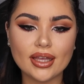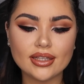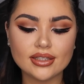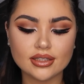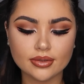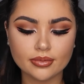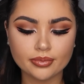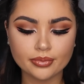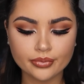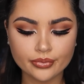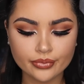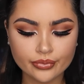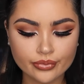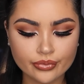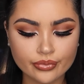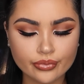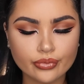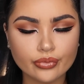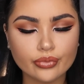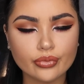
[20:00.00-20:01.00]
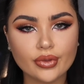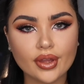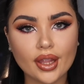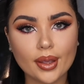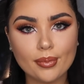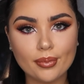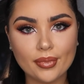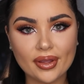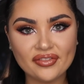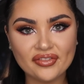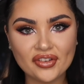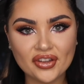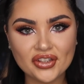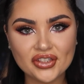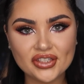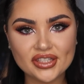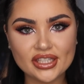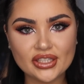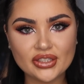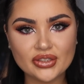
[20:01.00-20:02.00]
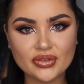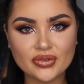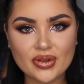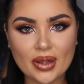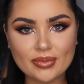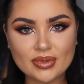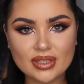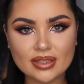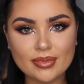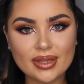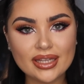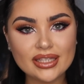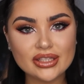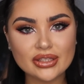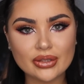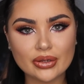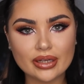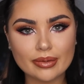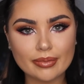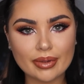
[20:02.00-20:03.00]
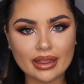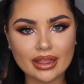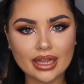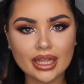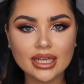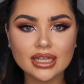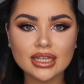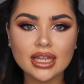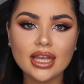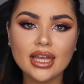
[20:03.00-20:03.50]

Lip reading: as my phone just interrupted me, sorry about that.